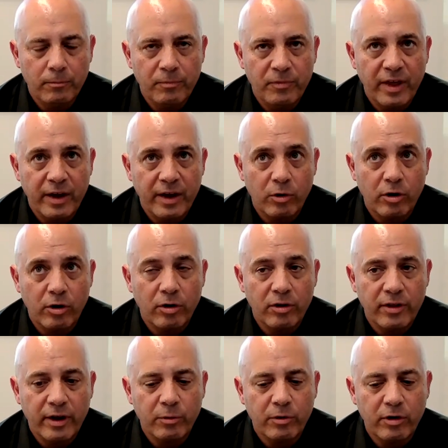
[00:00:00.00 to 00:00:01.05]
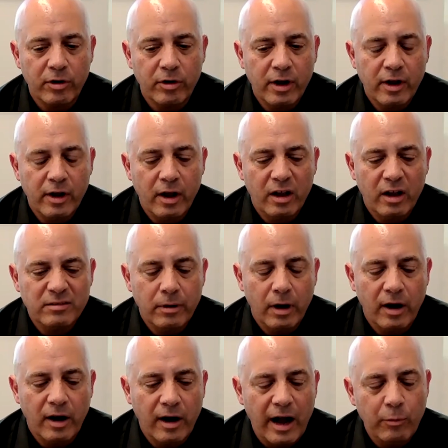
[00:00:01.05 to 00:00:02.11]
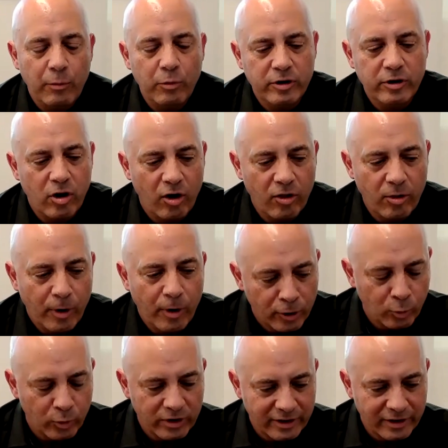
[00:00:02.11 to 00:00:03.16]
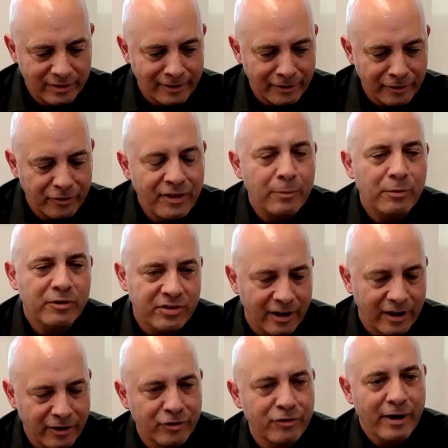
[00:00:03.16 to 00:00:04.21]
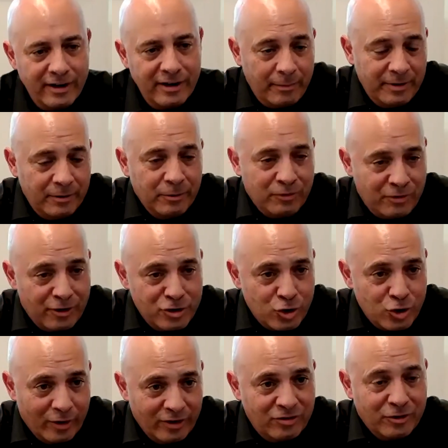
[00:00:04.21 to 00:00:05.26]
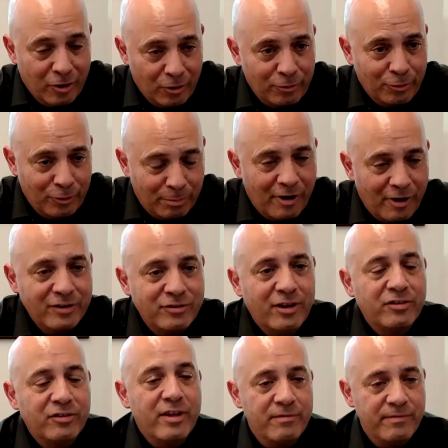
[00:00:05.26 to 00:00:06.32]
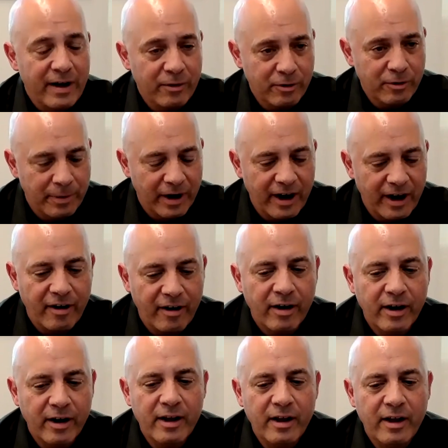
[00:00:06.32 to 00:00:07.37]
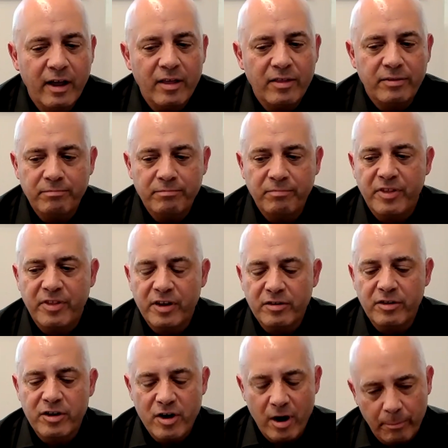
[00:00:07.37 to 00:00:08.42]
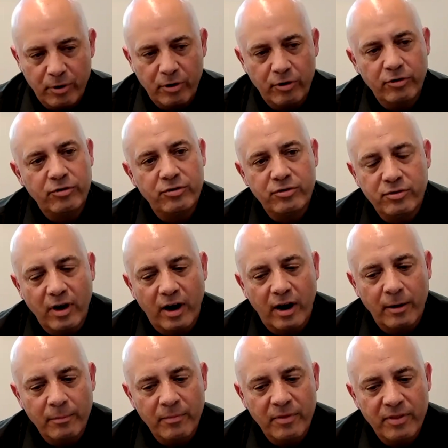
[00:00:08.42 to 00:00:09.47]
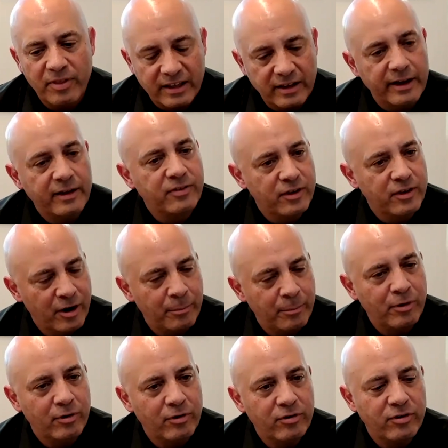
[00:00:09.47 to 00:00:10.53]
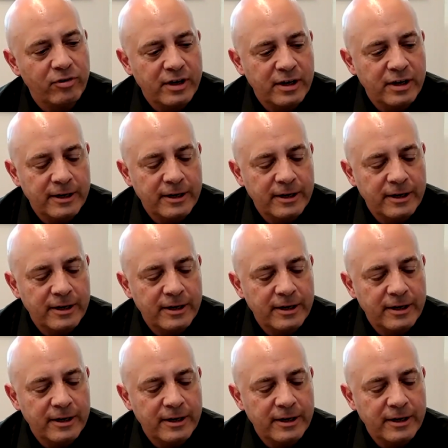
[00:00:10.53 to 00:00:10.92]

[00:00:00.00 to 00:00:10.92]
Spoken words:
they were I wouldn't call them unwilling sellers. They were sellers, right? I mean, it was their choice to go through the process. They found a buyer. The numbers, they liked the numbers,